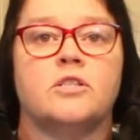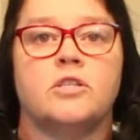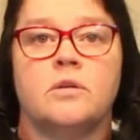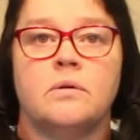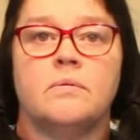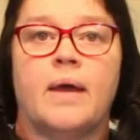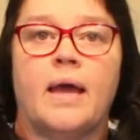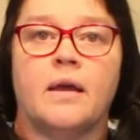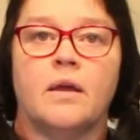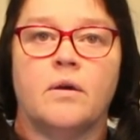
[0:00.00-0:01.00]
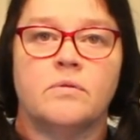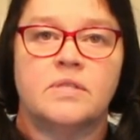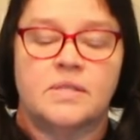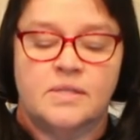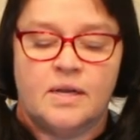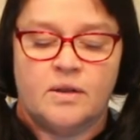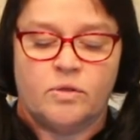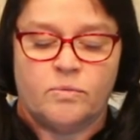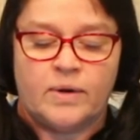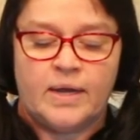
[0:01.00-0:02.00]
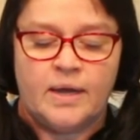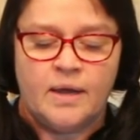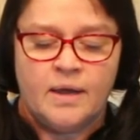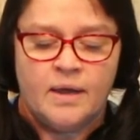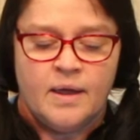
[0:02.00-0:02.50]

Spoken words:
2 egg yolks instead of 3.